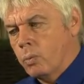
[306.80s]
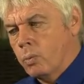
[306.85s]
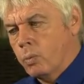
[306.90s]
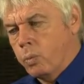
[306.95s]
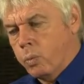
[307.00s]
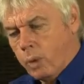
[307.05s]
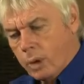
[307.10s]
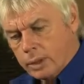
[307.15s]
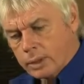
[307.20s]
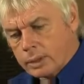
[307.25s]

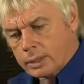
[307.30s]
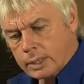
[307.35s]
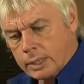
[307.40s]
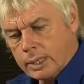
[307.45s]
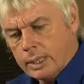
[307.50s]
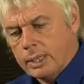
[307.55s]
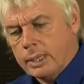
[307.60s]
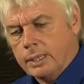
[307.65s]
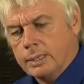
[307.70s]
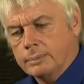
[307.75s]
What
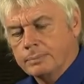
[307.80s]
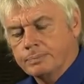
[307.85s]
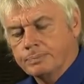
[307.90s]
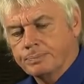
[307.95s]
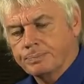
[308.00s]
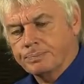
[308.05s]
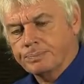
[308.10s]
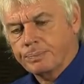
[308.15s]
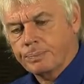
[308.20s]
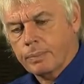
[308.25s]
the
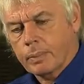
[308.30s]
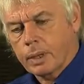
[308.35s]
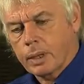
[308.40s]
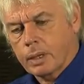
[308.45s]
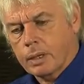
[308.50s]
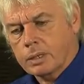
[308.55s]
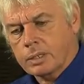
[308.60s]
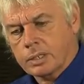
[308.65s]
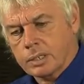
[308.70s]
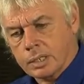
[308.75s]

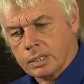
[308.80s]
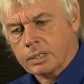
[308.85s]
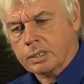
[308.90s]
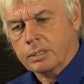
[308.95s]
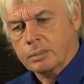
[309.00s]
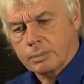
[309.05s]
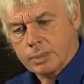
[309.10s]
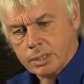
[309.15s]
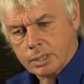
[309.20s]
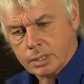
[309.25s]

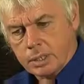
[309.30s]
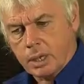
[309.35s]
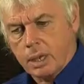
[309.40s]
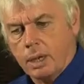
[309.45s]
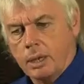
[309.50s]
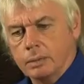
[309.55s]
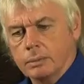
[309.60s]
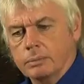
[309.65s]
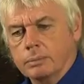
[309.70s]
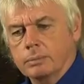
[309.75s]
system has
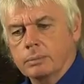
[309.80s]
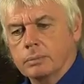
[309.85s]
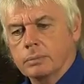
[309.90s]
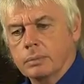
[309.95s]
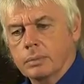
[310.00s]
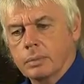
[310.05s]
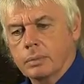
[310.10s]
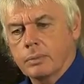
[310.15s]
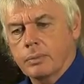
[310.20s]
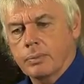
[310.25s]
done
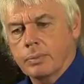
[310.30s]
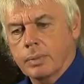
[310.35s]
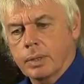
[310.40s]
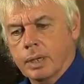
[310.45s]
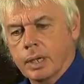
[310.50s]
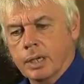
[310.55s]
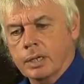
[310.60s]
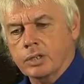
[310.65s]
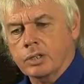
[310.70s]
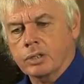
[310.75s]

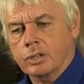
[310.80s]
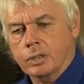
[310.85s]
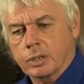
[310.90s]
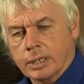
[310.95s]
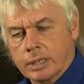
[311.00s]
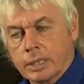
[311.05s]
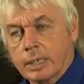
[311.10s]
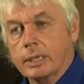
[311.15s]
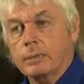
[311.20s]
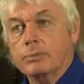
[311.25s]
is to
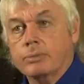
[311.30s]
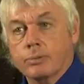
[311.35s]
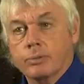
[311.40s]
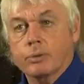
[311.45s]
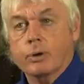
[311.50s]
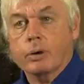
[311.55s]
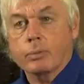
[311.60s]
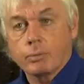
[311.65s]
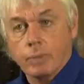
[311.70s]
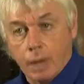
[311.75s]
keep
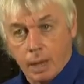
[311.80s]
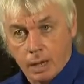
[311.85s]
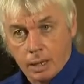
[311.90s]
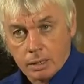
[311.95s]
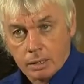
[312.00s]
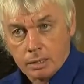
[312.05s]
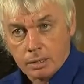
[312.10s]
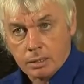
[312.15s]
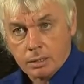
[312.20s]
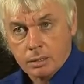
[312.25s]
from
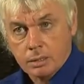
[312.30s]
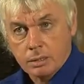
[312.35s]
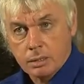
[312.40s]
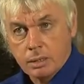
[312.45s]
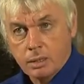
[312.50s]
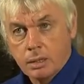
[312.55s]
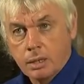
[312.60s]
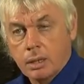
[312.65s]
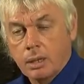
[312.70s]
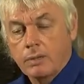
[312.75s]
us
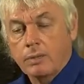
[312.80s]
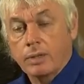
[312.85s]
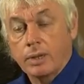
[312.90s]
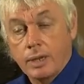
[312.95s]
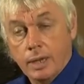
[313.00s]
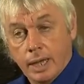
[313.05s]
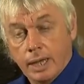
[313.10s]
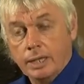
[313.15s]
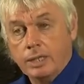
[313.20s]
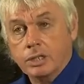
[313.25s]
the
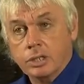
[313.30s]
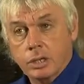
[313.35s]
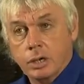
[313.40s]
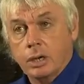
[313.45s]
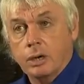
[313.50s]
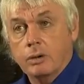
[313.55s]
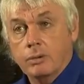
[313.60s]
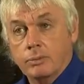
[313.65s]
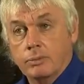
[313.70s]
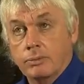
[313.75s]
nature
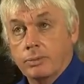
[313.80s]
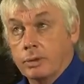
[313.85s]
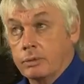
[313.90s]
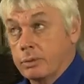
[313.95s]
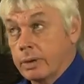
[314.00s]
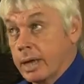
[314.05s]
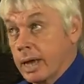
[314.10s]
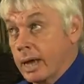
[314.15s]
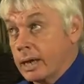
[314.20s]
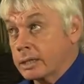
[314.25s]
of the
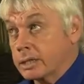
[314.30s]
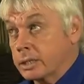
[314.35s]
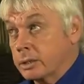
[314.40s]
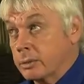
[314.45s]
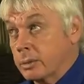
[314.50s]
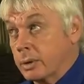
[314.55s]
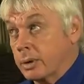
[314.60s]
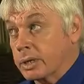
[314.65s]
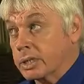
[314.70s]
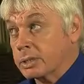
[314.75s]
reality
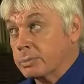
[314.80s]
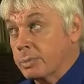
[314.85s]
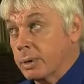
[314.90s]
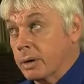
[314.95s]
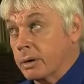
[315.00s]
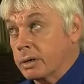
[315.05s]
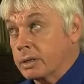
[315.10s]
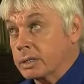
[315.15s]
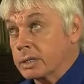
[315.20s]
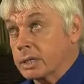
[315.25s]
we're
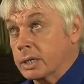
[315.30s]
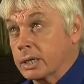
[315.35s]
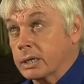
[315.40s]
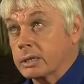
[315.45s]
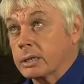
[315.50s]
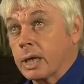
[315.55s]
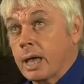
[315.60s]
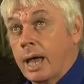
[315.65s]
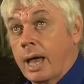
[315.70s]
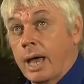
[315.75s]

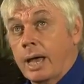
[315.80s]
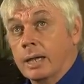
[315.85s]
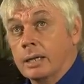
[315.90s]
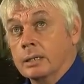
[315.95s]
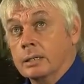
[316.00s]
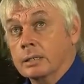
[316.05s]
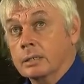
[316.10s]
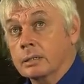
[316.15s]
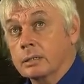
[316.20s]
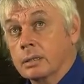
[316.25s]
experiencing
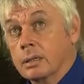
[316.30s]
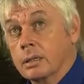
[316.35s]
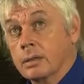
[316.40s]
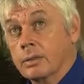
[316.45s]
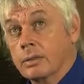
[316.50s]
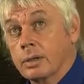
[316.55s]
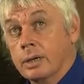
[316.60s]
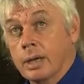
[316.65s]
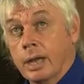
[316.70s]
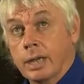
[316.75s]
and
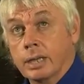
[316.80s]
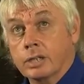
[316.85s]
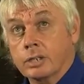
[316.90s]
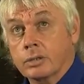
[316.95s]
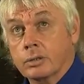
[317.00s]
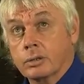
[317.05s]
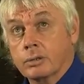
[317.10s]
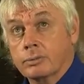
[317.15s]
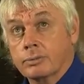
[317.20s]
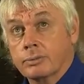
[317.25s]
the
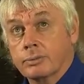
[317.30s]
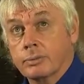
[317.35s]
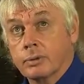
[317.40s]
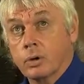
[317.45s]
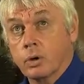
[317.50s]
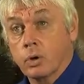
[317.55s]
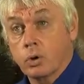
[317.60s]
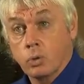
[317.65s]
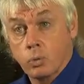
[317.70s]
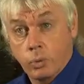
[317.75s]
nature of
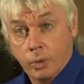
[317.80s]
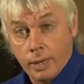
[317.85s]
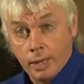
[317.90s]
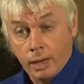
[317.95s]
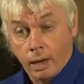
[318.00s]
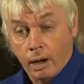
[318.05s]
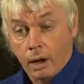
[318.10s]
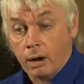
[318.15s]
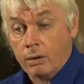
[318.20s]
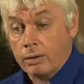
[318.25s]
who
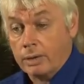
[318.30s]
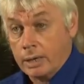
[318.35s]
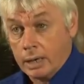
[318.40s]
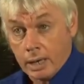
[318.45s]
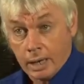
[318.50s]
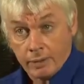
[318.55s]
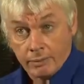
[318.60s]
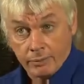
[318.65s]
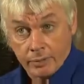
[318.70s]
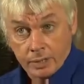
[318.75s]
we are in
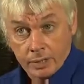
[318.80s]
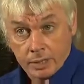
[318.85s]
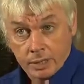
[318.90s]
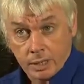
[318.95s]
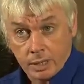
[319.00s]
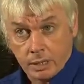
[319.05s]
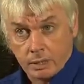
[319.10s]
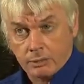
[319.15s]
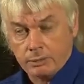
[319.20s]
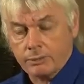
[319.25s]
life
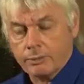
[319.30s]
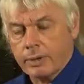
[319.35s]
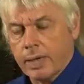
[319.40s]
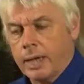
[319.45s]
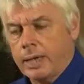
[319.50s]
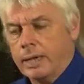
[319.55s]
itself.